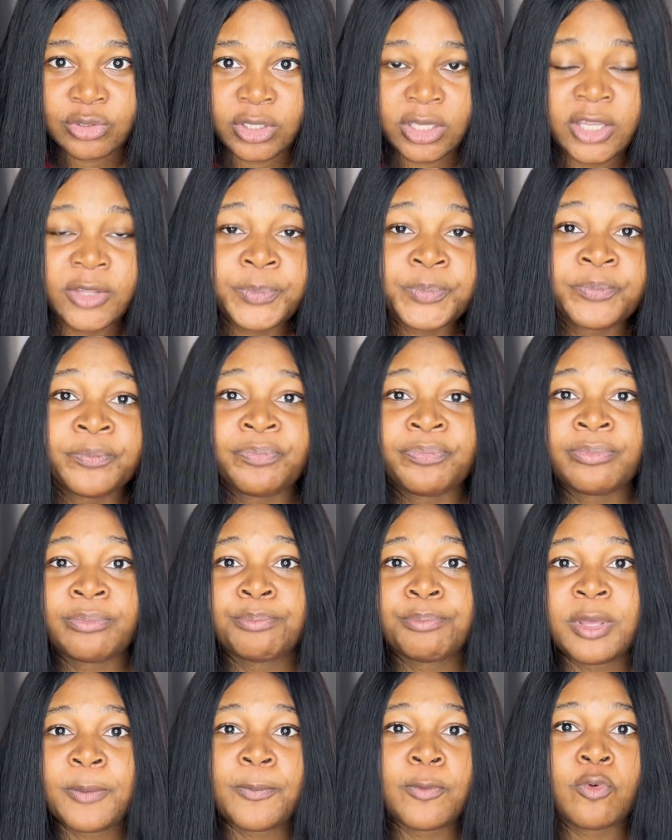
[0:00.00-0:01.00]
Okay,
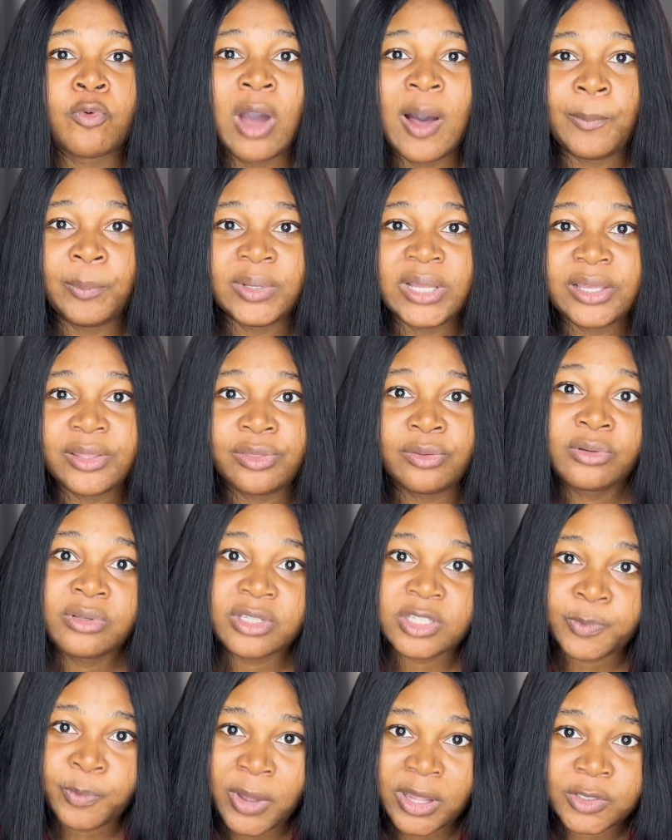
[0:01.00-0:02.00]
people who apply through
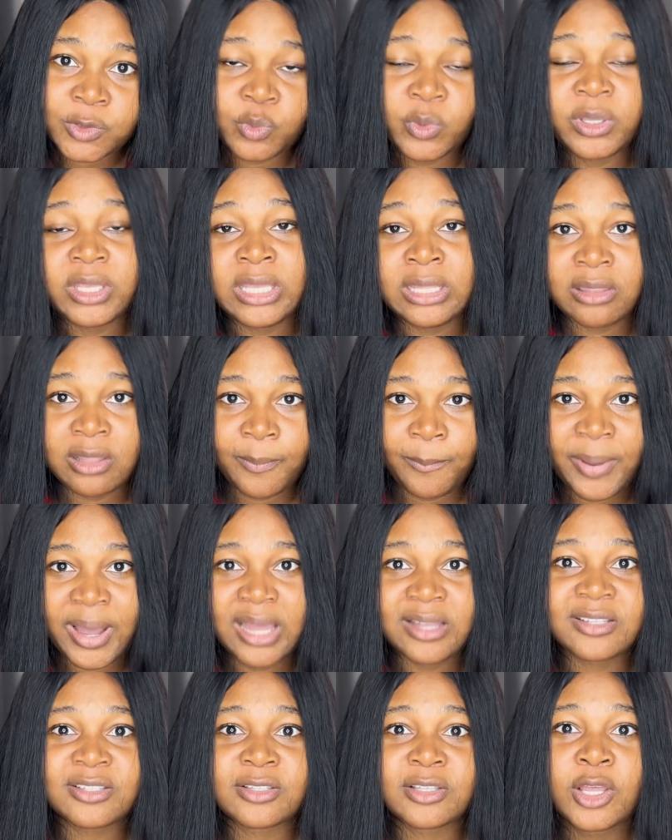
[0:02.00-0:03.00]
this pathway in the
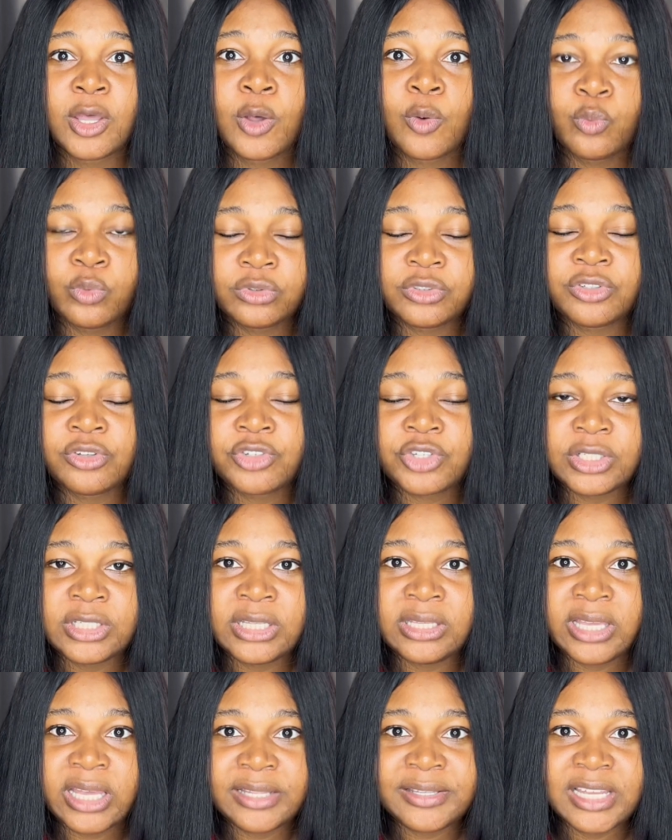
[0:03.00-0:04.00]
past would usually
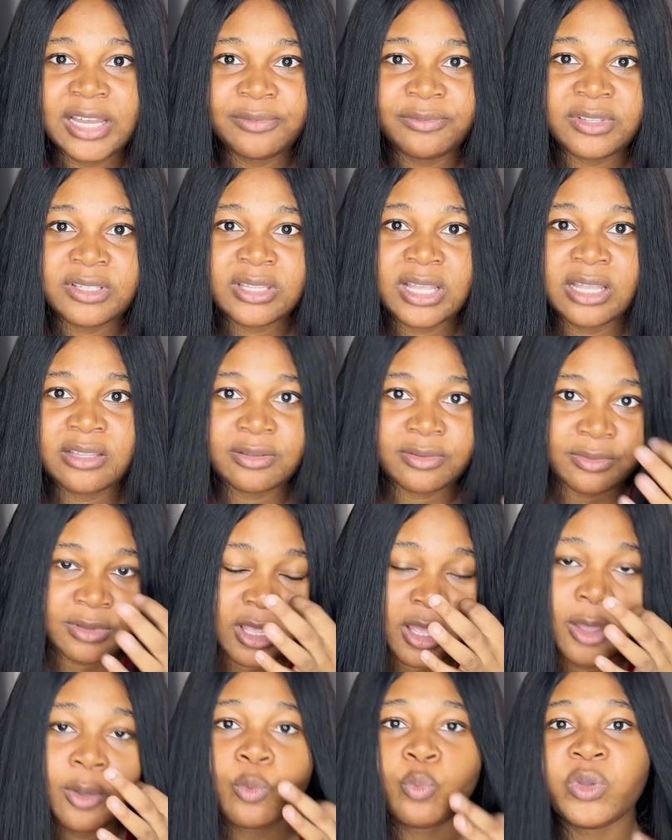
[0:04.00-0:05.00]
get their visas
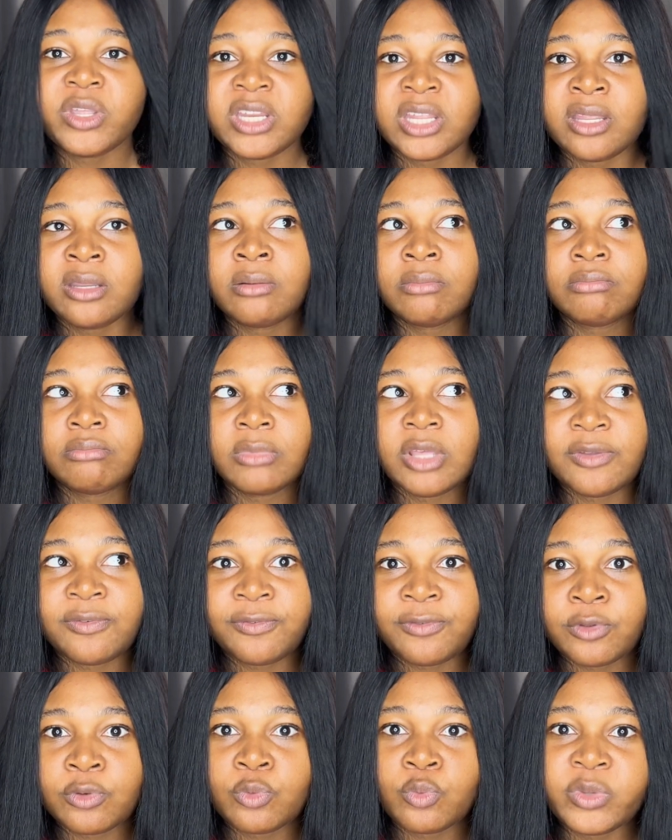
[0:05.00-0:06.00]
within a
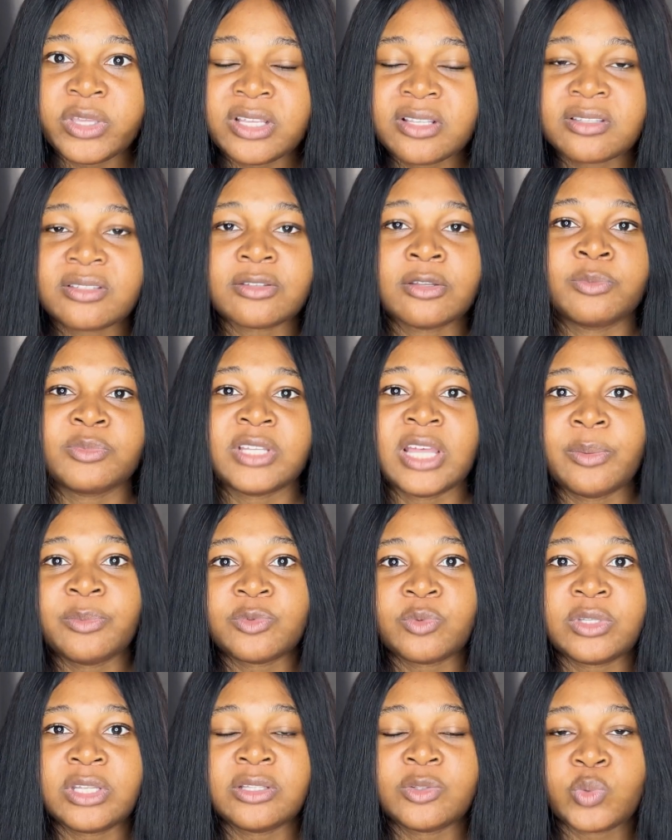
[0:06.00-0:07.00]
few weeks, sometimes
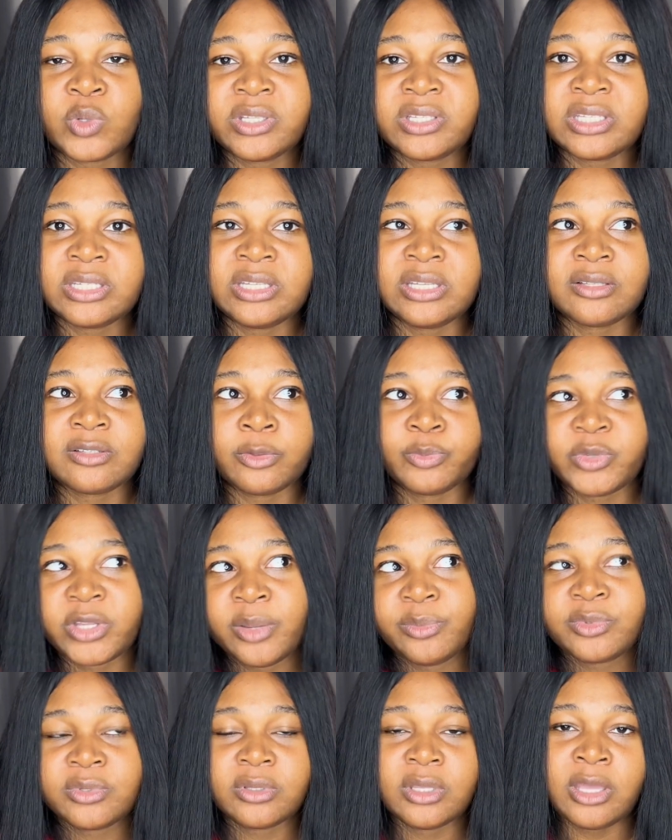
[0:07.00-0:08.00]
within 20 days,
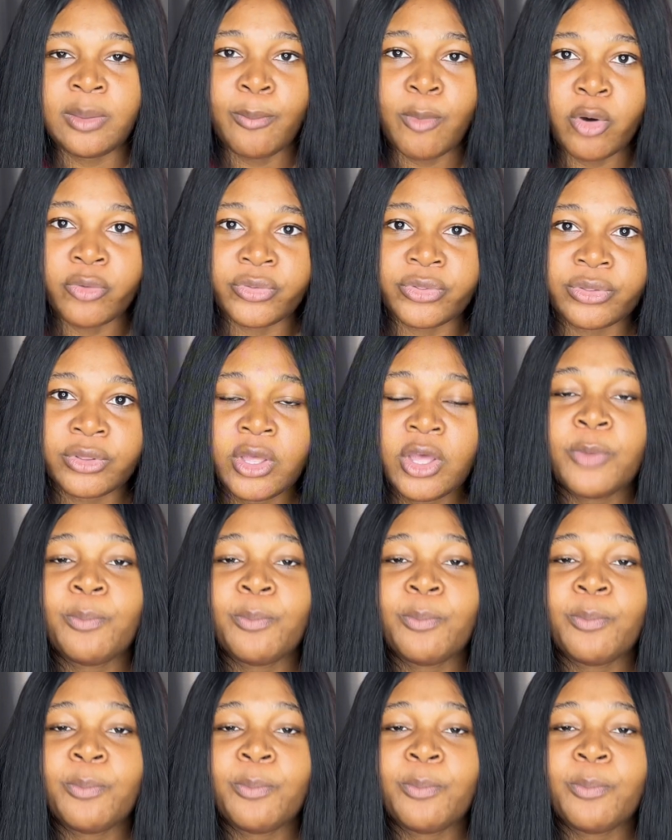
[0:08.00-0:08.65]
sometimes a month.